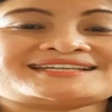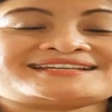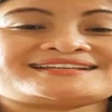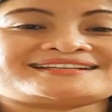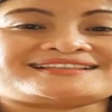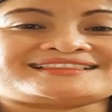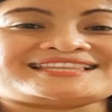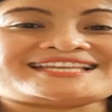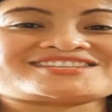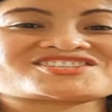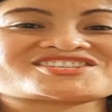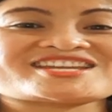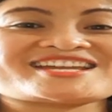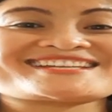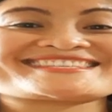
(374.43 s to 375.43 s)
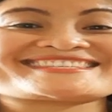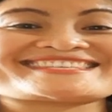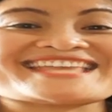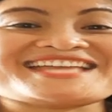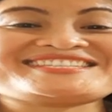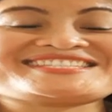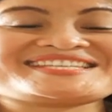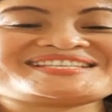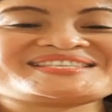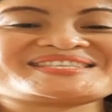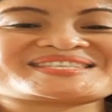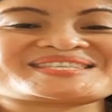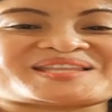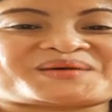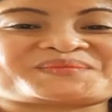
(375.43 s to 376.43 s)
Let's check
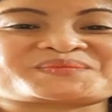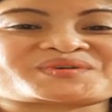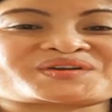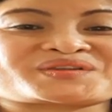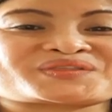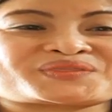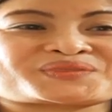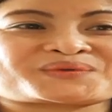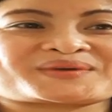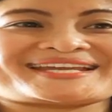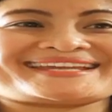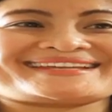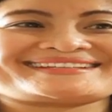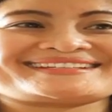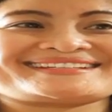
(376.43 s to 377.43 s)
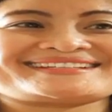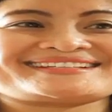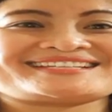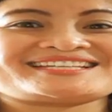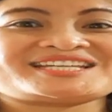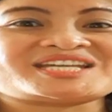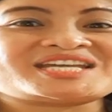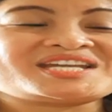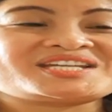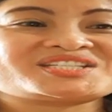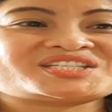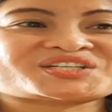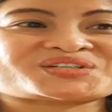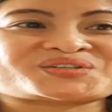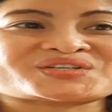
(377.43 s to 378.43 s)
sentence number 3.
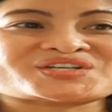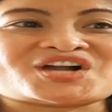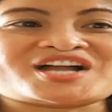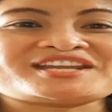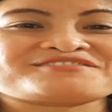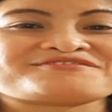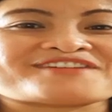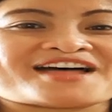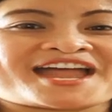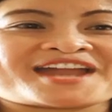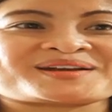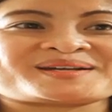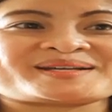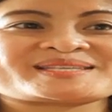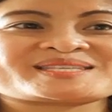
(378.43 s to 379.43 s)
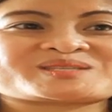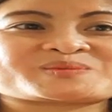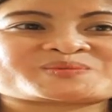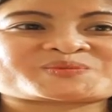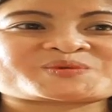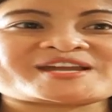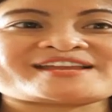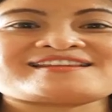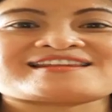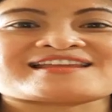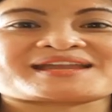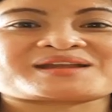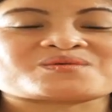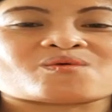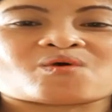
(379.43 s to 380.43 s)
The coronavirus spread
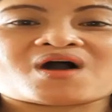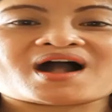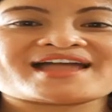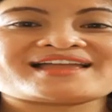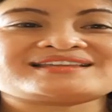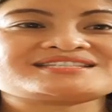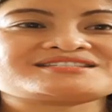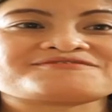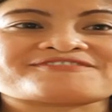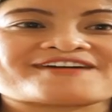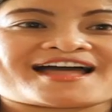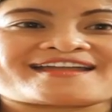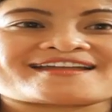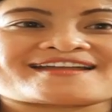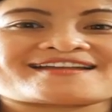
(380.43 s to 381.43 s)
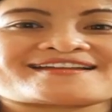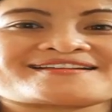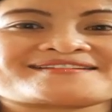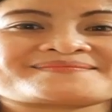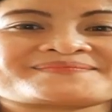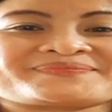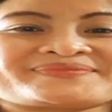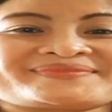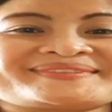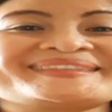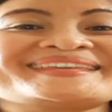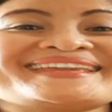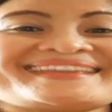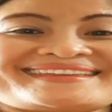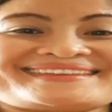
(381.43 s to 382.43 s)
like wildfire.
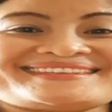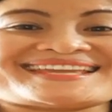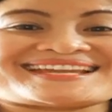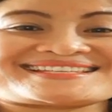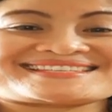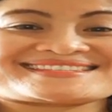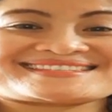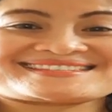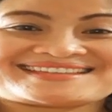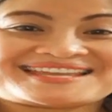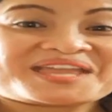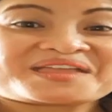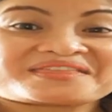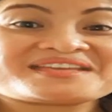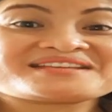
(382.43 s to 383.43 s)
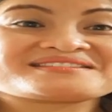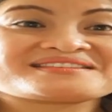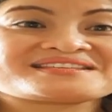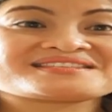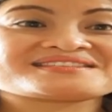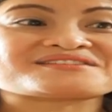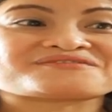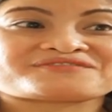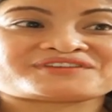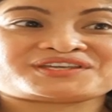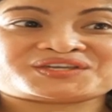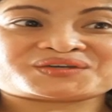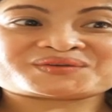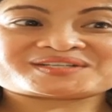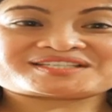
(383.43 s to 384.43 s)
Yes, this is a
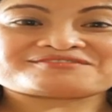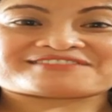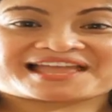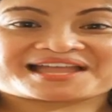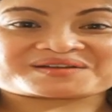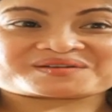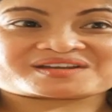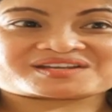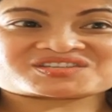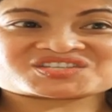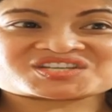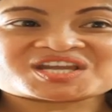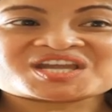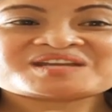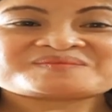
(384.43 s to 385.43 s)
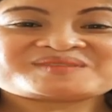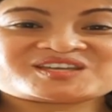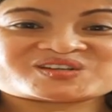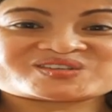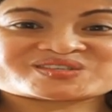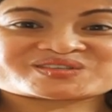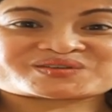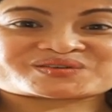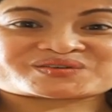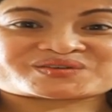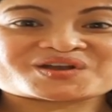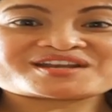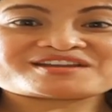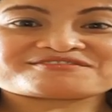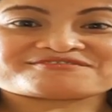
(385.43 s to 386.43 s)
figurative language because
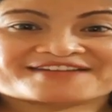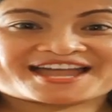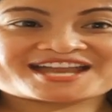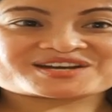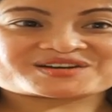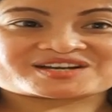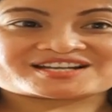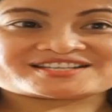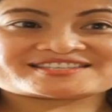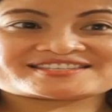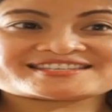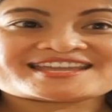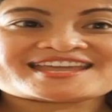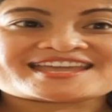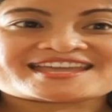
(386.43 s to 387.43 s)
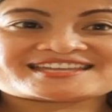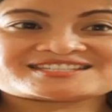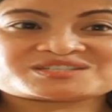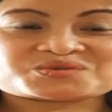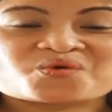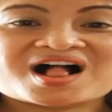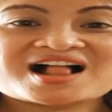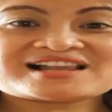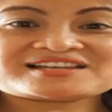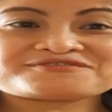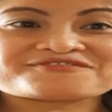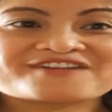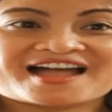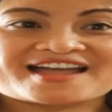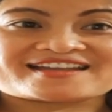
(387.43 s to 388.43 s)
coronavirus and
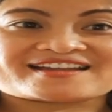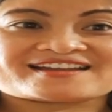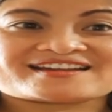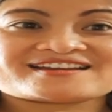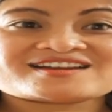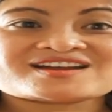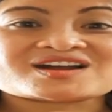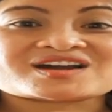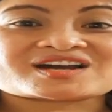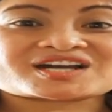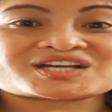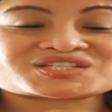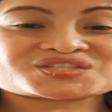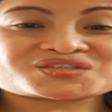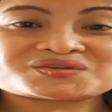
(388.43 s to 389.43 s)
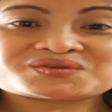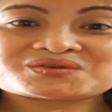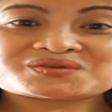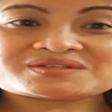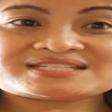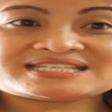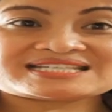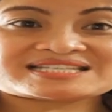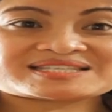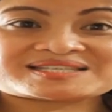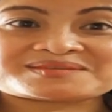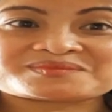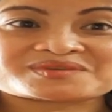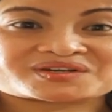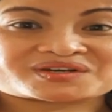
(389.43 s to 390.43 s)
wildfire are two
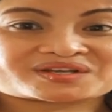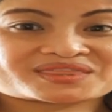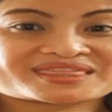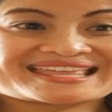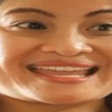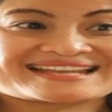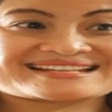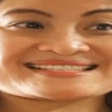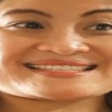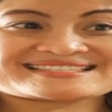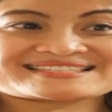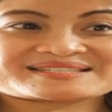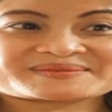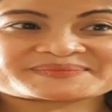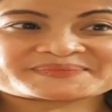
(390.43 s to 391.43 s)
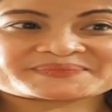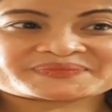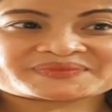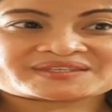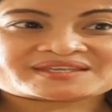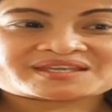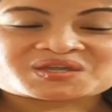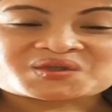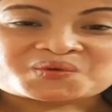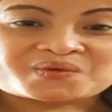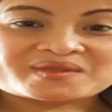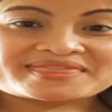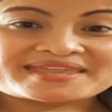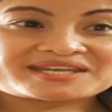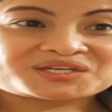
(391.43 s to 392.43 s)
dissimilar things.
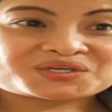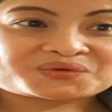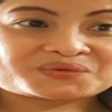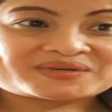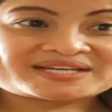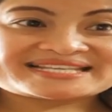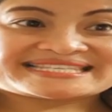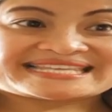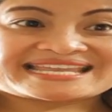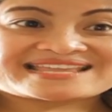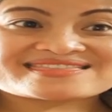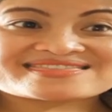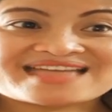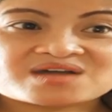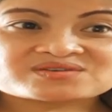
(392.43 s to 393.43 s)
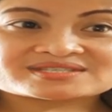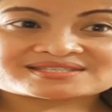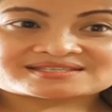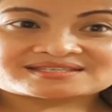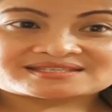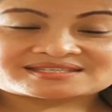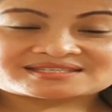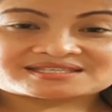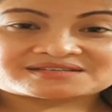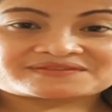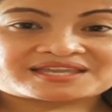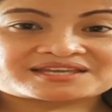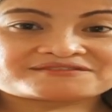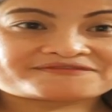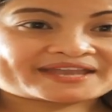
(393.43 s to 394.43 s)
With the increasing thousands of the
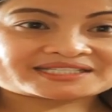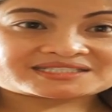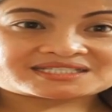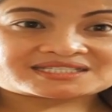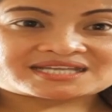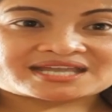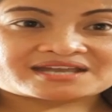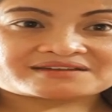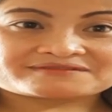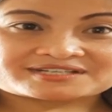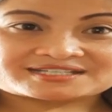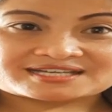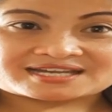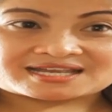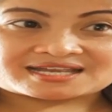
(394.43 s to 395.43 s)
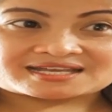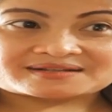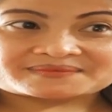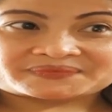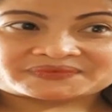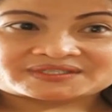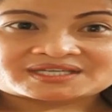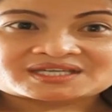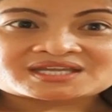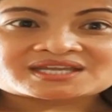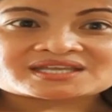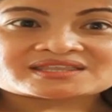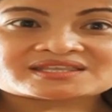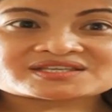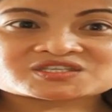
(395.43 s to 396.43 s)
infected every day,
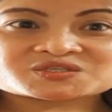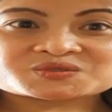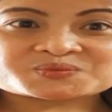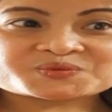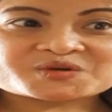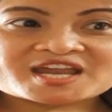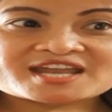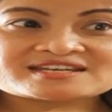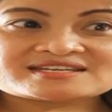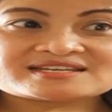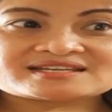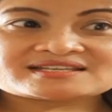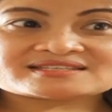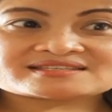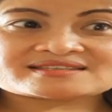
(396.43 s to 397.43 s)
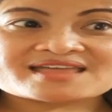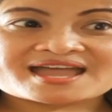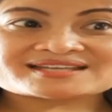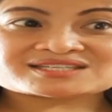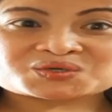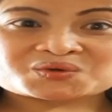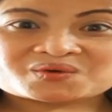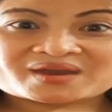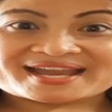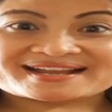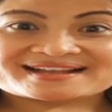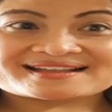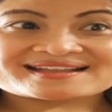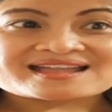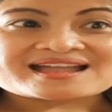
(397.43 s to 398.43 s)
the spread is that
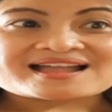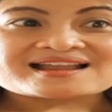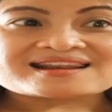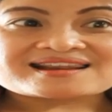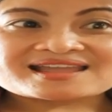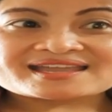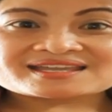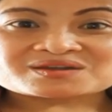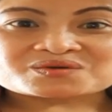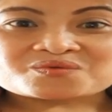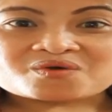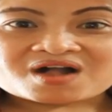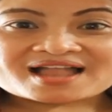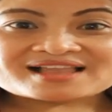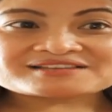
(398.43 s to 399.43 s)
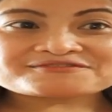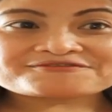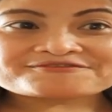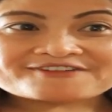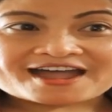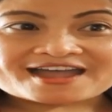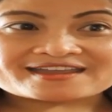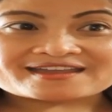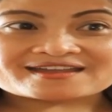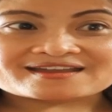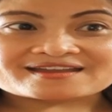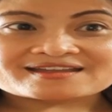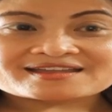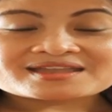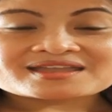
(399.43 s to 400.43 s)
quick, like a
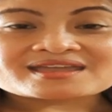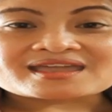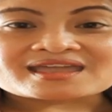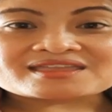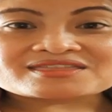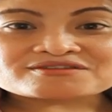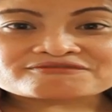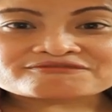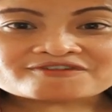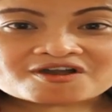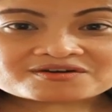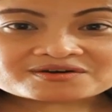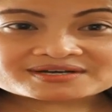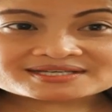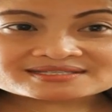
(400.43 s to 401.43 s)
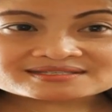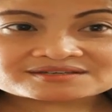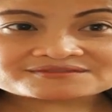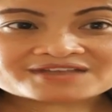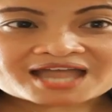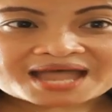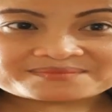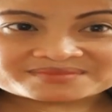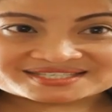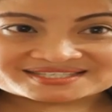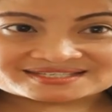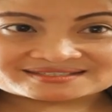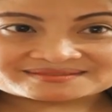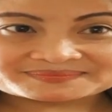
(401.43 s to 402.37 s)
wildfire in the forest of Amazon.